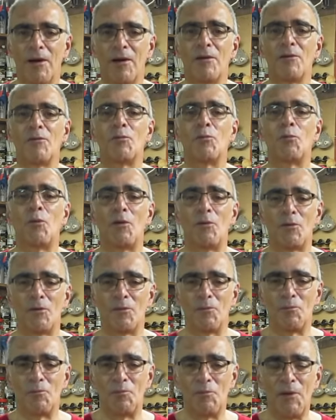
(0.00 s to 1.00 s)
and
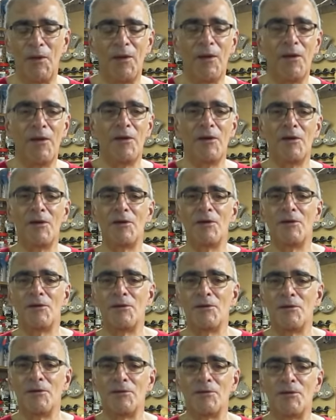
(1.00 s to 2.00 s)
welcome.
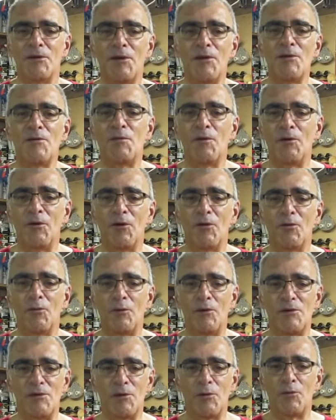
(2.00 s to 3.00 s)
Today's video
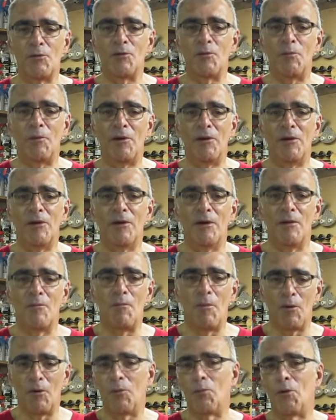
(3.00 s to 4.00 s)
is going to be
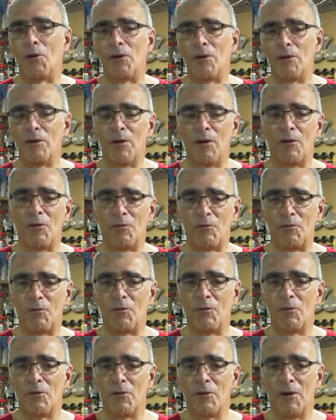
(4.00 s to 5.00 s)
my way
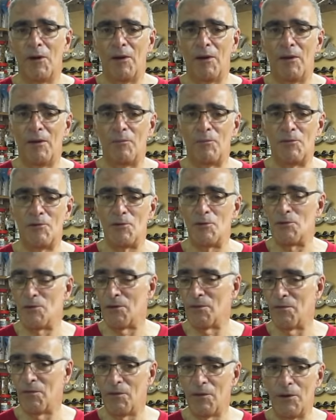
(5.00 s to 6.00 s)
of
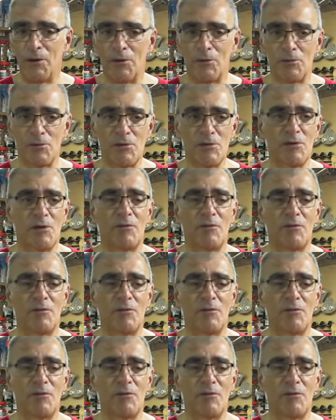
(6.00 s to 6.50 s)
producing finials.